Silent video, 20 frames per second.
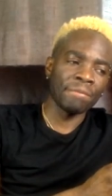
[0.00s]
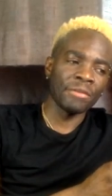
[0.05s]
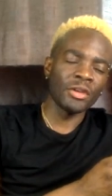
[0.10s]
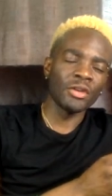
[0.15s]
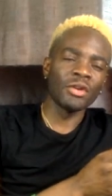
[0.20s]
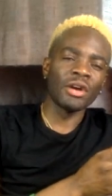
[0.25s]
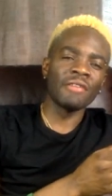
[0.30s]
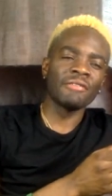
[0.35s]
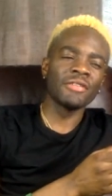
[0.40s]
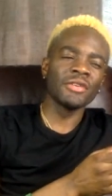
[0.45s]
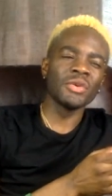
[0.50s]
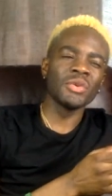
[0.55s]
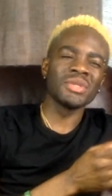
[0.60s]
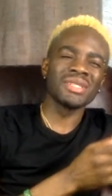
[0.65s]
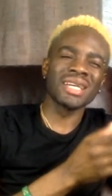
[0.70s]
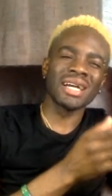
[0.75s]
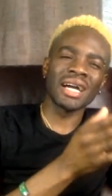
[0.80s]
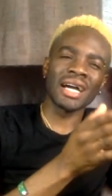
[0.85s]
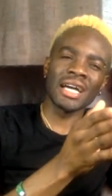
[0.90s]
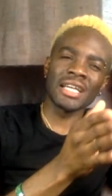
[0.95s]
you don't have to
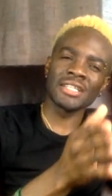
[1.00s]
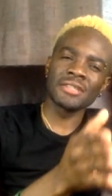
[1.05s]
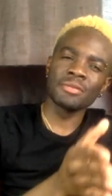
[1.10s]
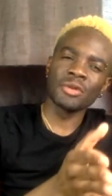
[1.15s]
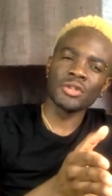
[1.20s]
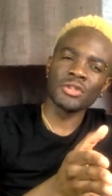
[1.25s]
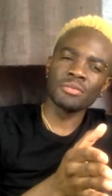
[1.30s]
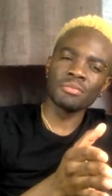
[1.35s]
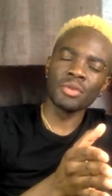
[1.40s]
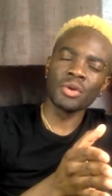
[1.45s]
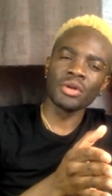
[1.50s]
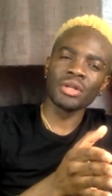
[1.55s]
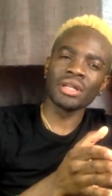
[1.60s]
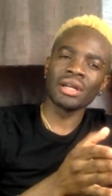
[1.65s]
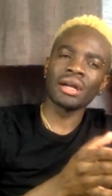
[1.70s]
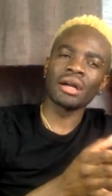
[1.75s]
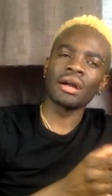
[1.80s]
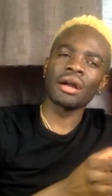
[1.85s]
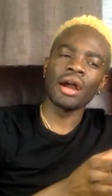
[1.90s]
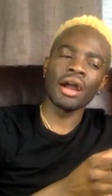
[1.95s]
use as much browning
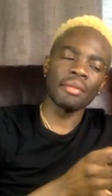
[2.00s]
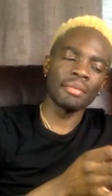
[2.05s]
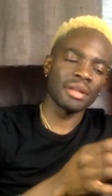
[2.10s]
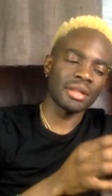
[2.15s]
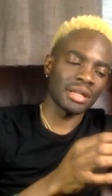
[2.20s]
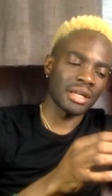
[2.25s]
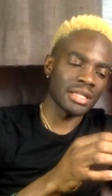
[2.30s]
or caramel.